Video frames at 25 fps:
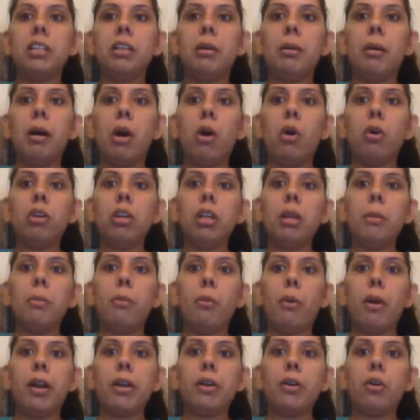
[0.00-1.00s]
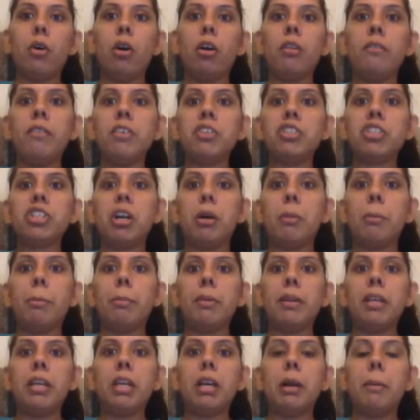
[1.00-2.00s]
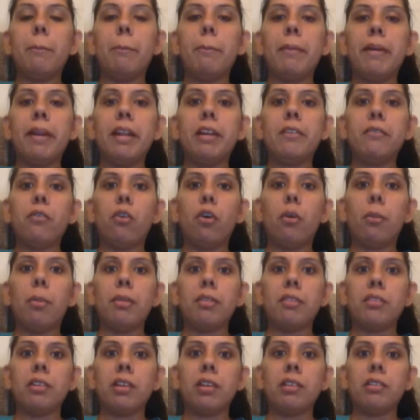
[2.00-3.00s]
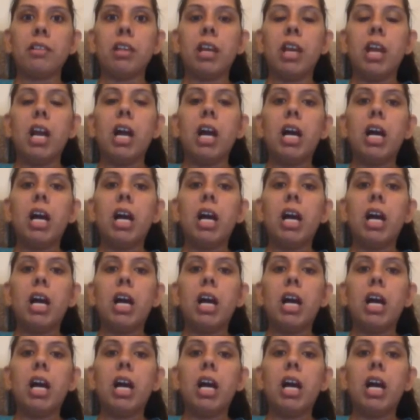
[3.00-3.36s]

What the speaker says: the only point on which companies compete for business.